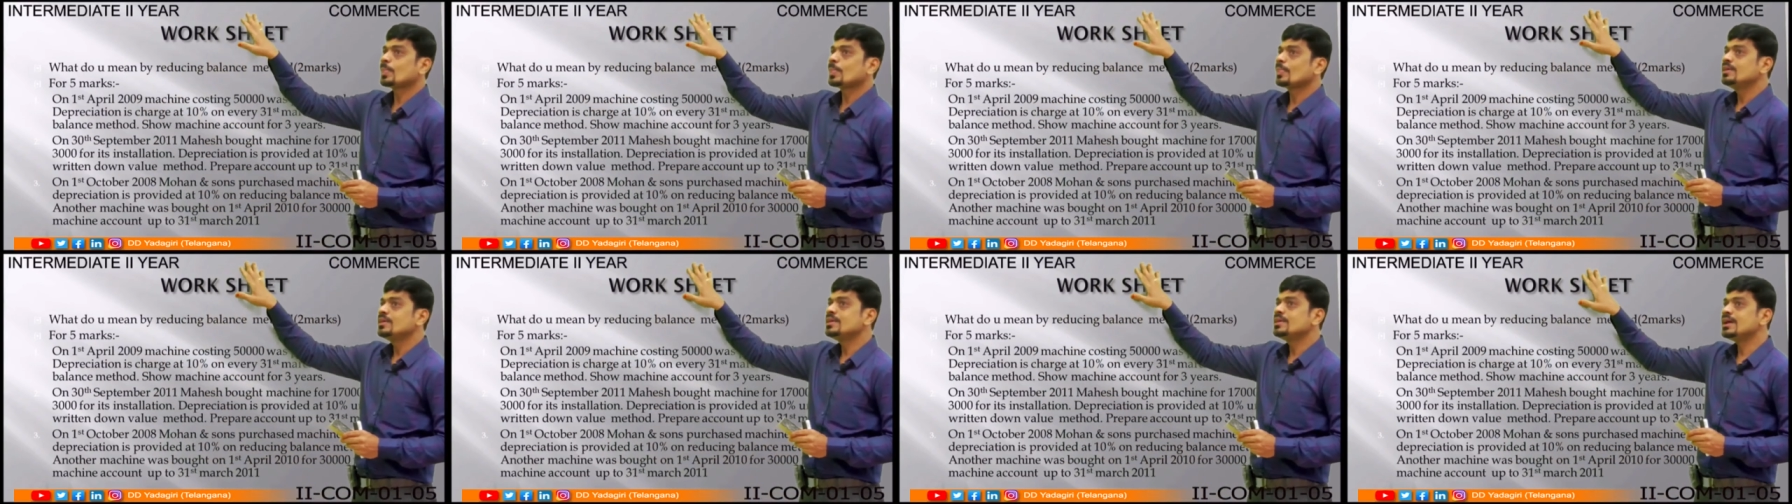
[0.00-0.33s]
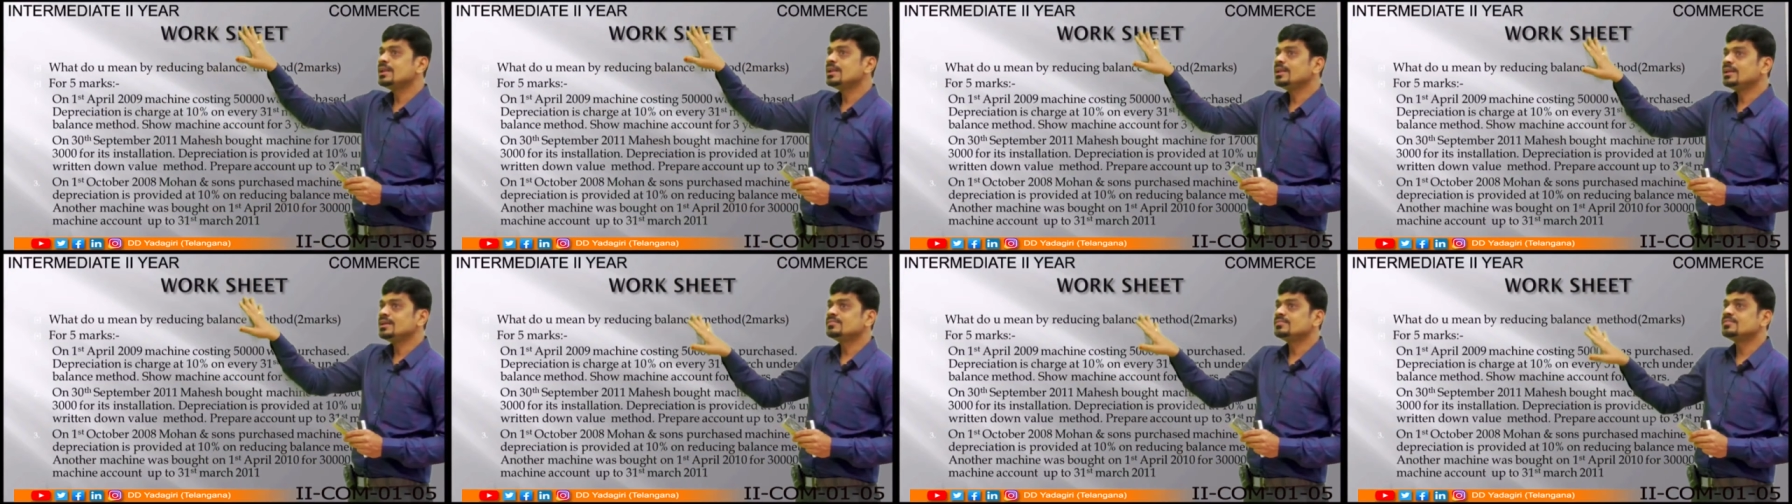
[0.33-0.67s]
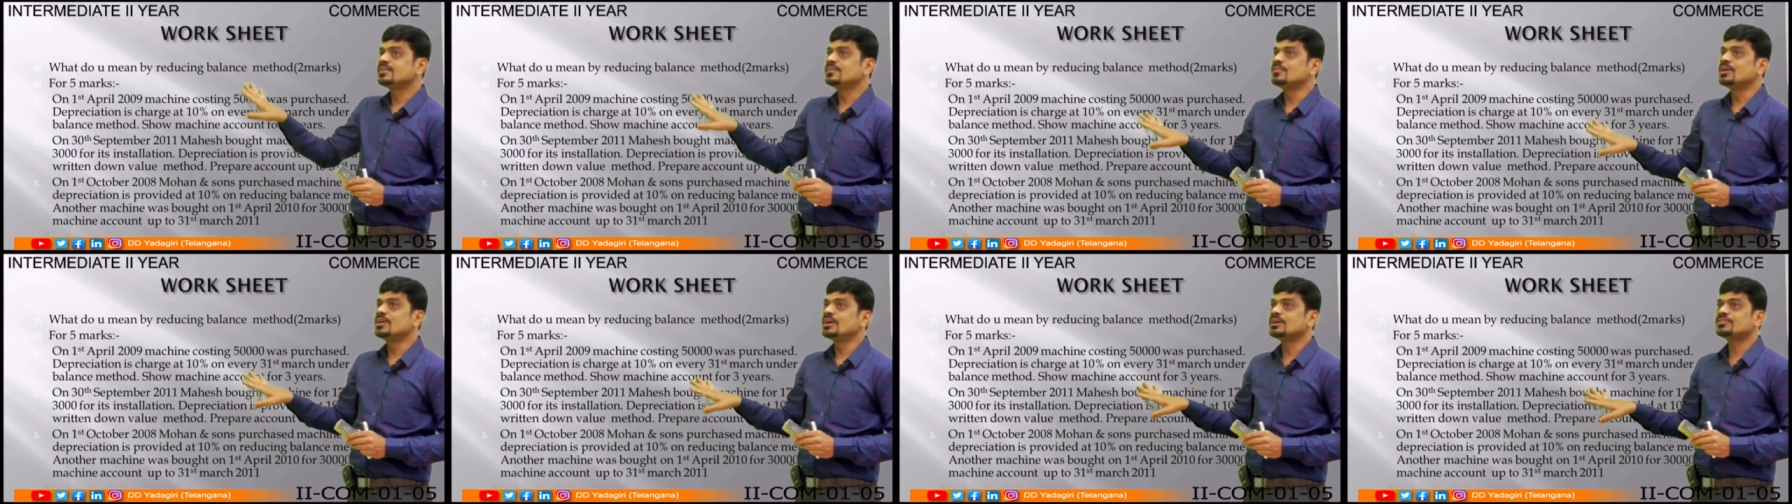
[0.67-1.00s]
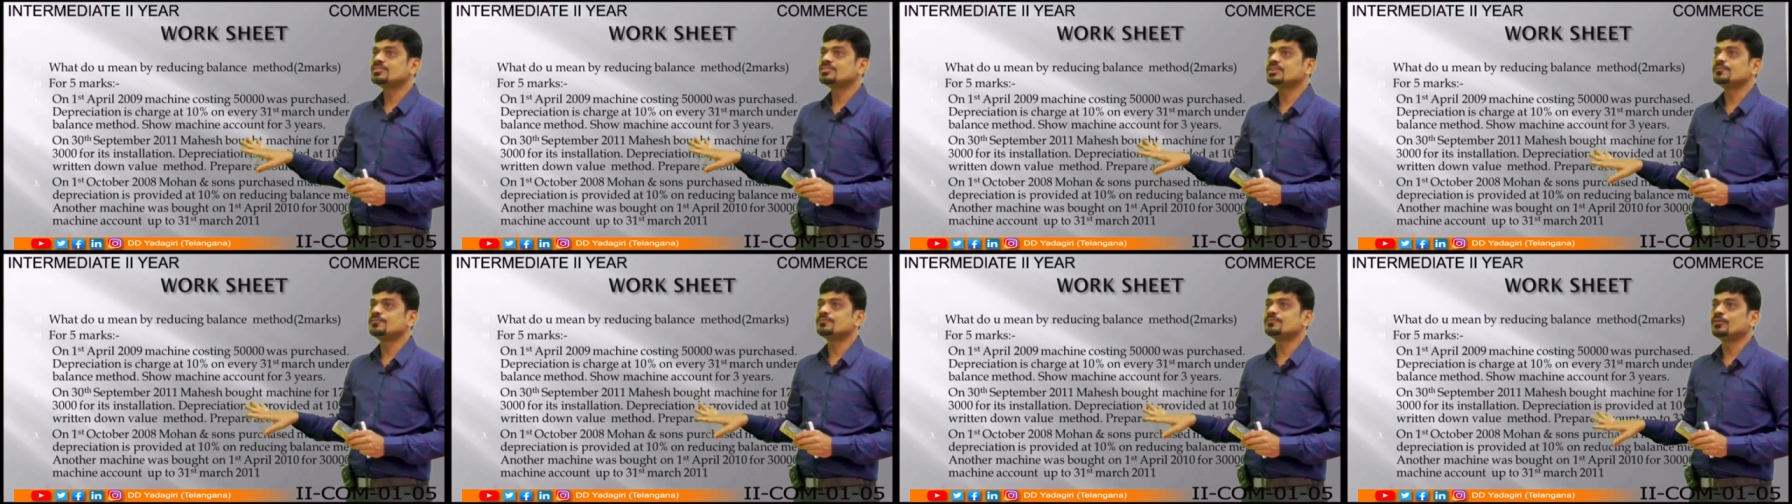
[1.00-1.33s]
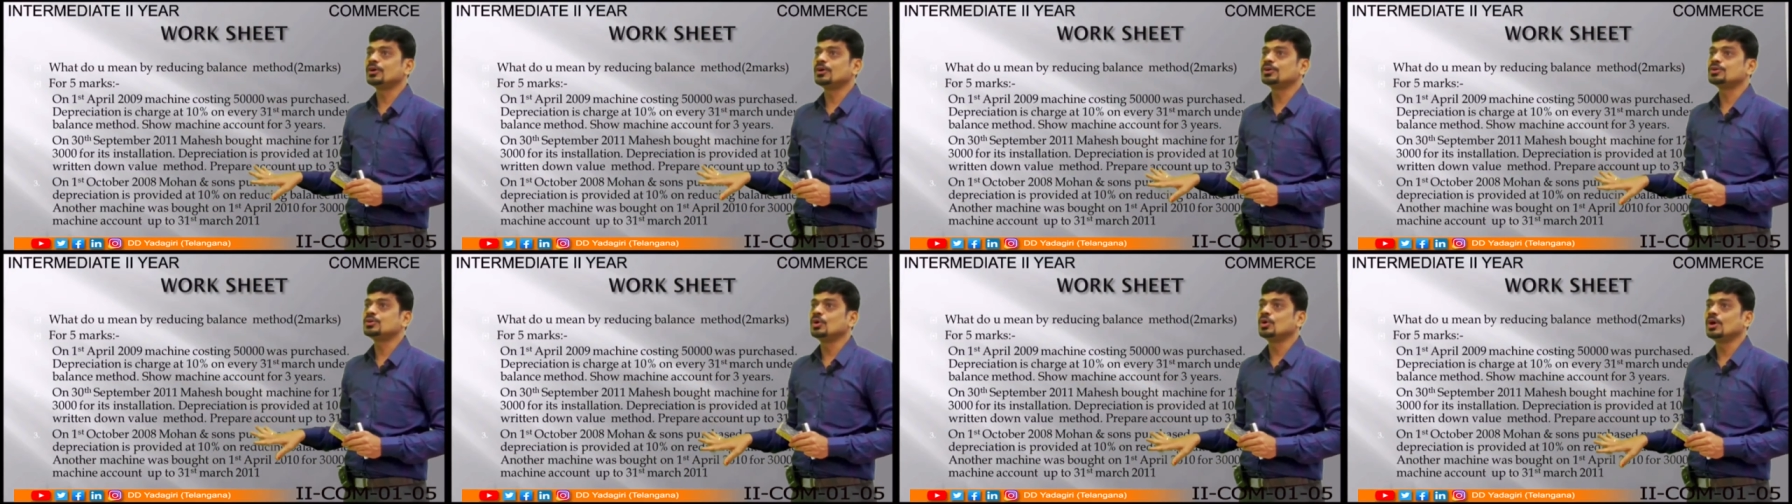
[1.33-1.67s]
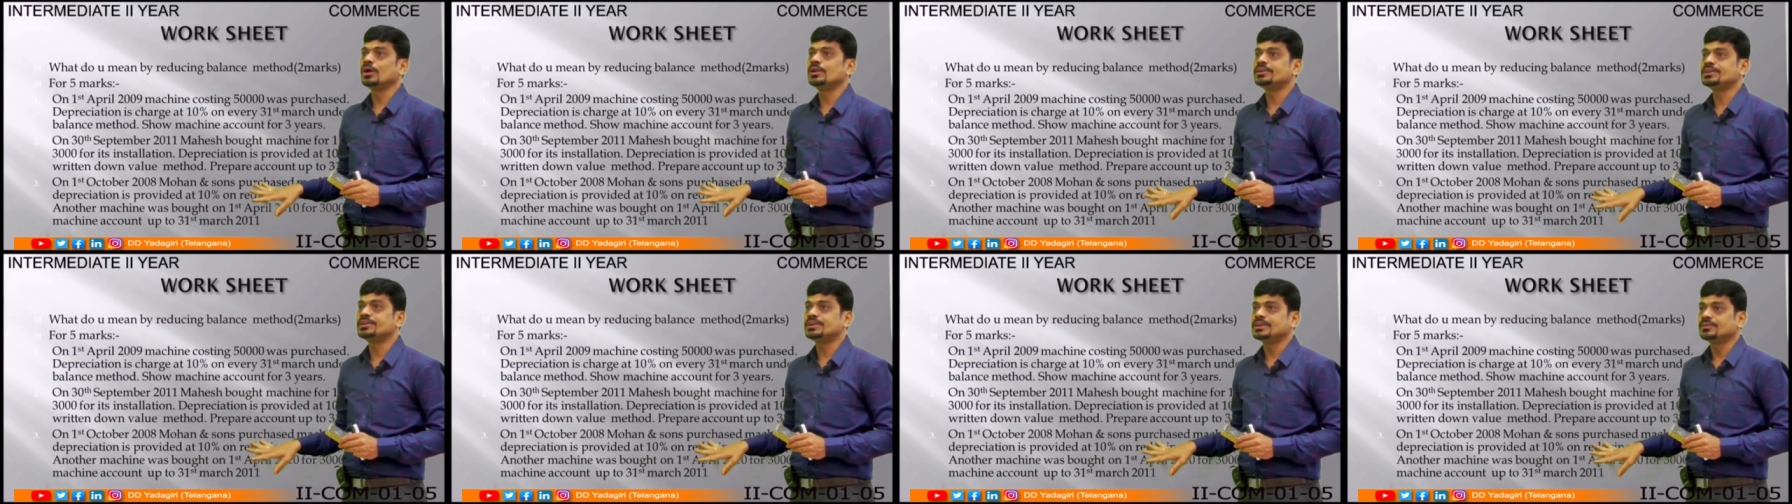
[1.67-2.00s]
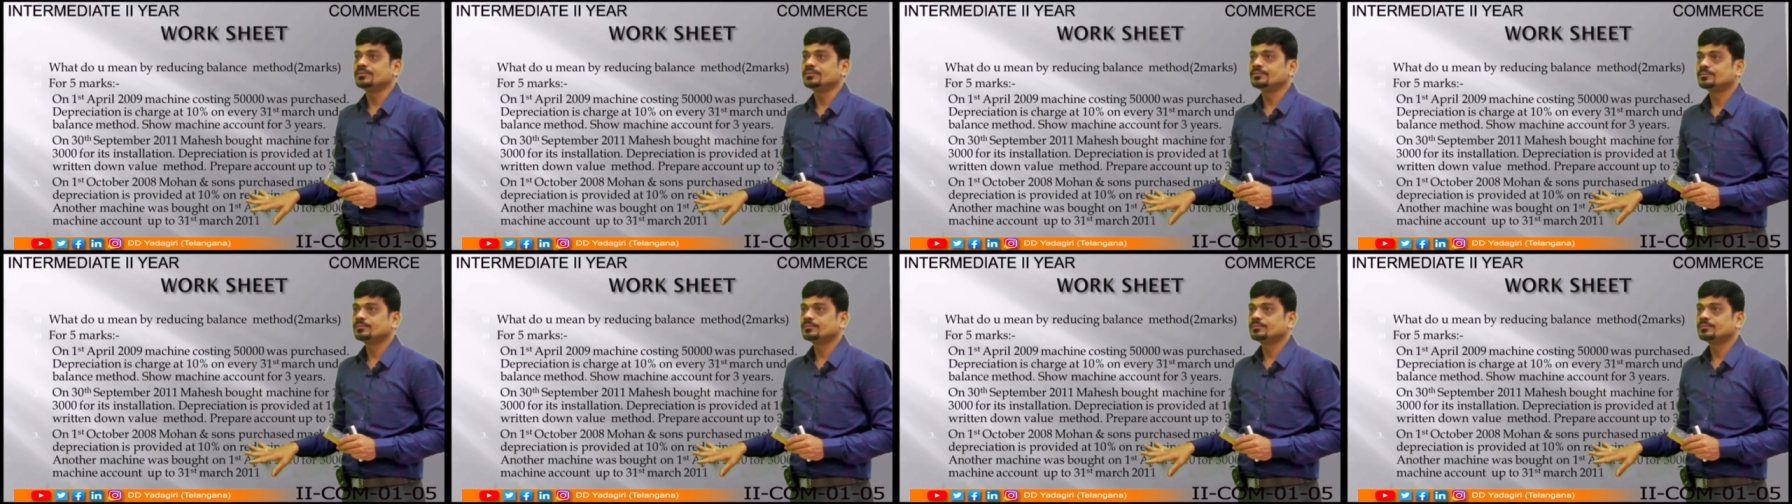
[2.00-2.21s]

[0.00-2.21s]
here is the worksheet for you all, dear.